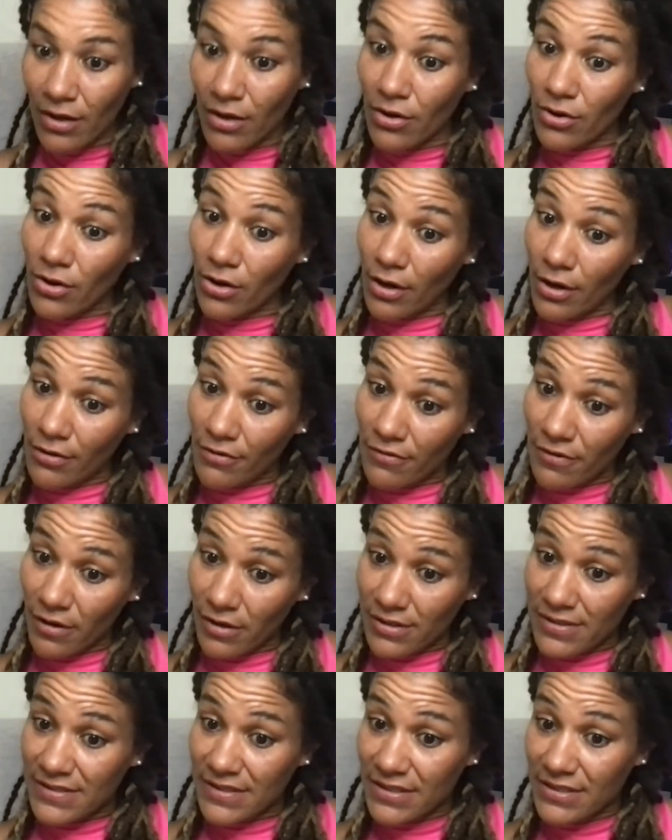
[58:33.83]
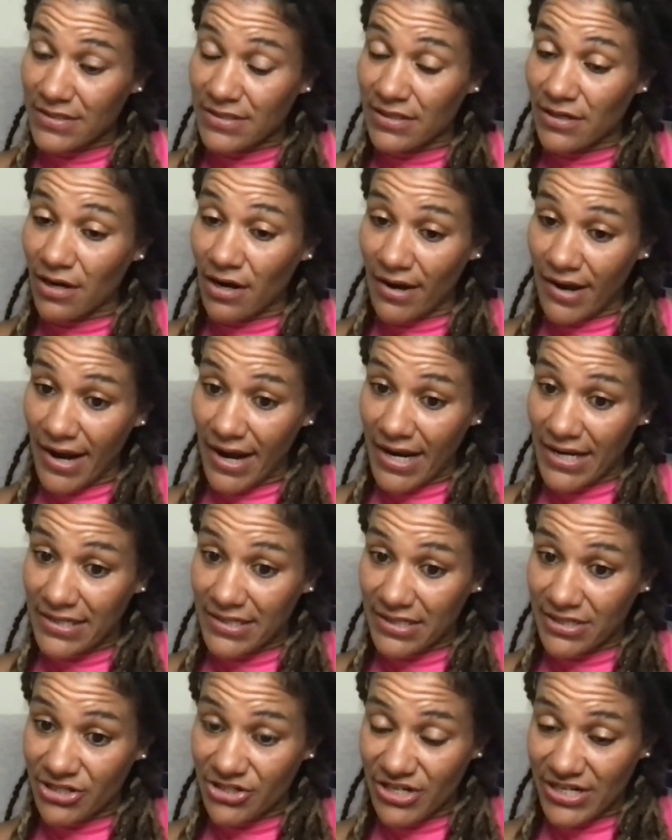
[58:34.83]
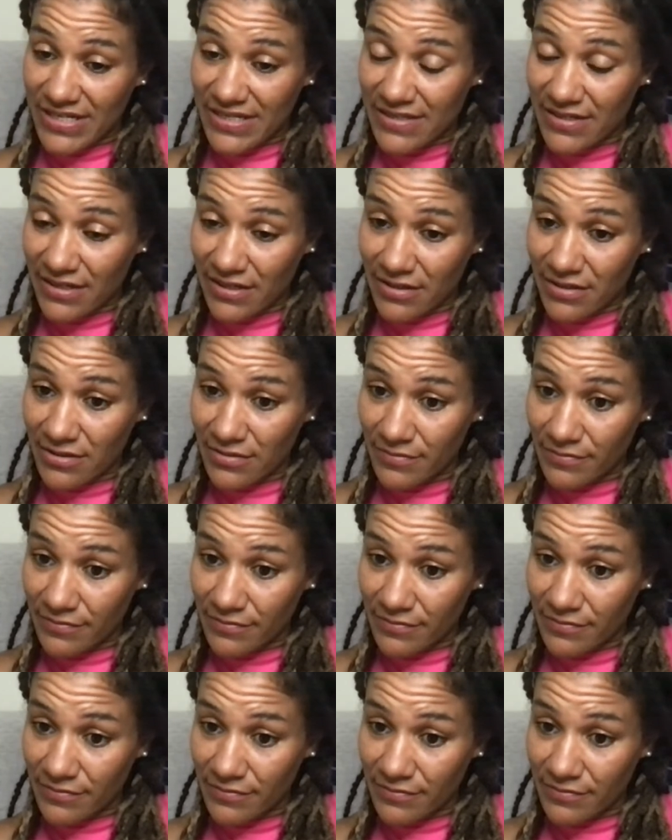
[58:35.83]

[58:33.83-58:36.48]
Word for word: Oh, Rock City. All right, interesting.